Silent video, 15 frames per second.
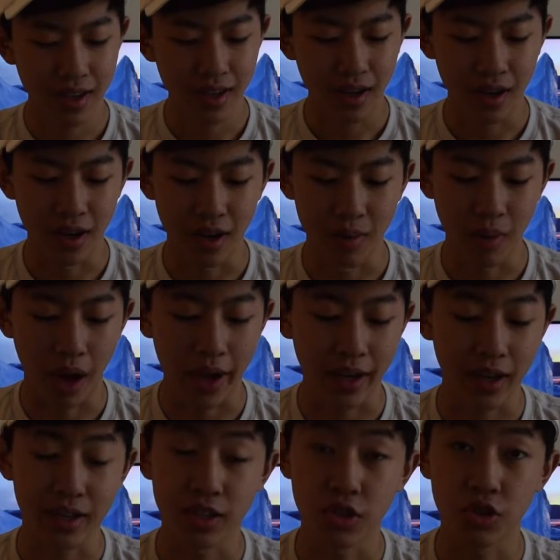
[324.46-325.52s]
I
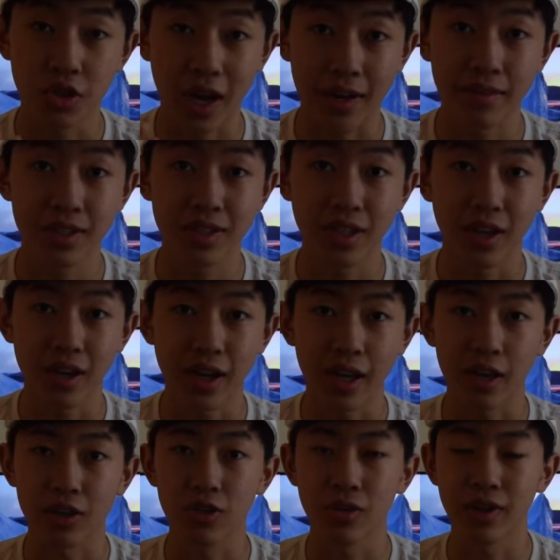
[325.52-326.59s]
got the Travis Scott
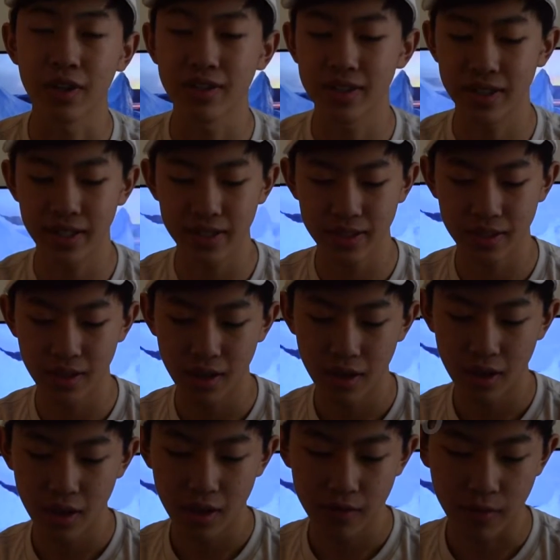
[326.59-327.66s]
Air Jordan 6
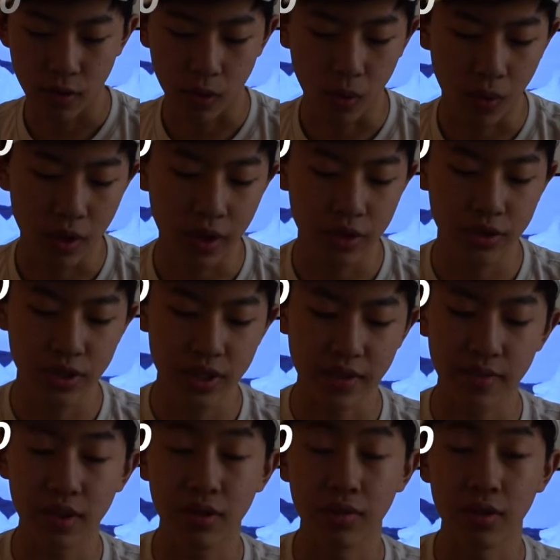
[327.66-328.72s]
for
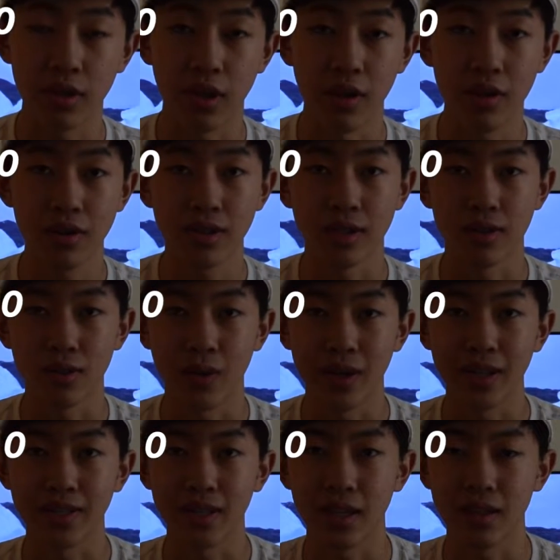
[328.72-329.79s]

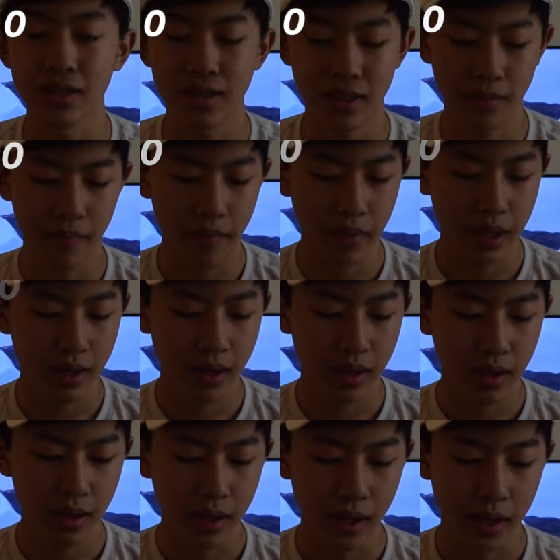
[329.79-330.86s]
$173.20,
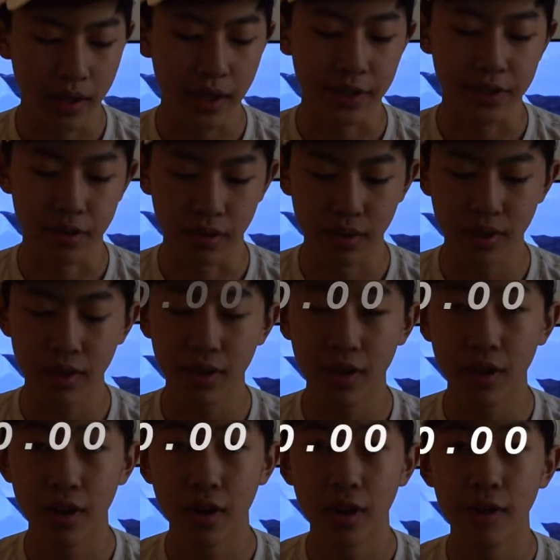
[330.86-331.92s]
and I sold it
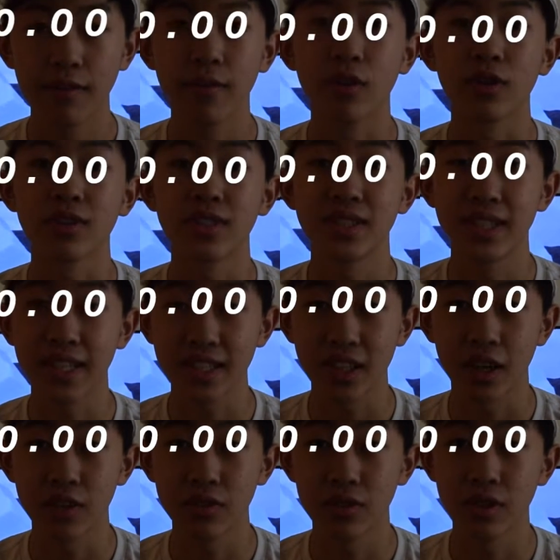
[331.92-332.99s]
for
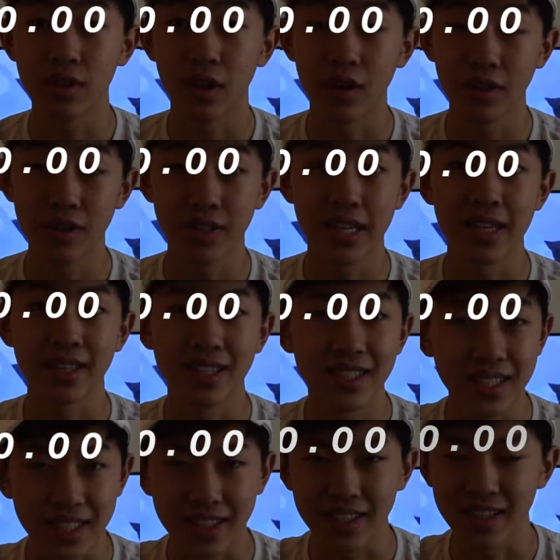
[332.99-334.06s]

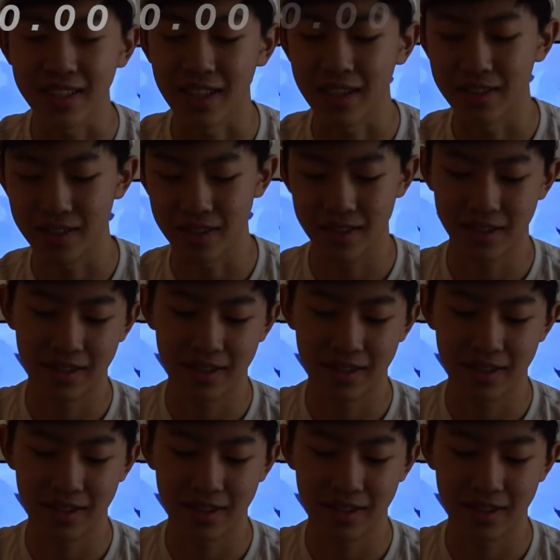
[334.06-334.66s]
$600.60.